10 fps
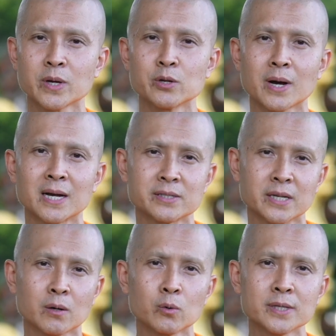when you are
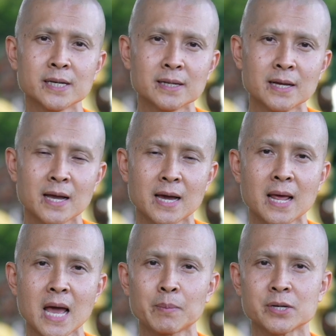secluded
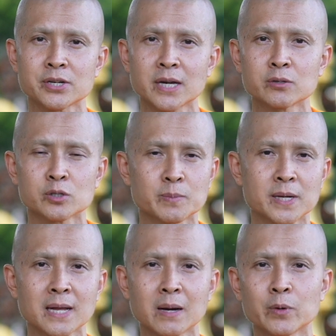and have a chance to
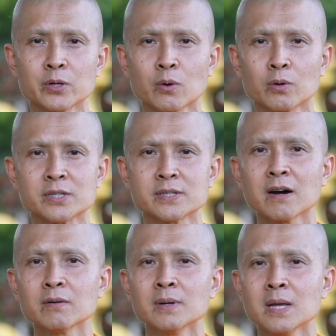spend time with your own
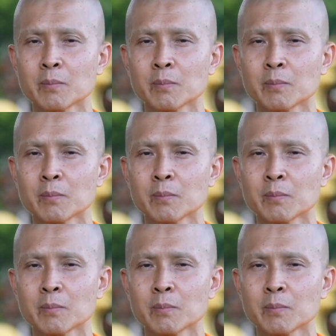self,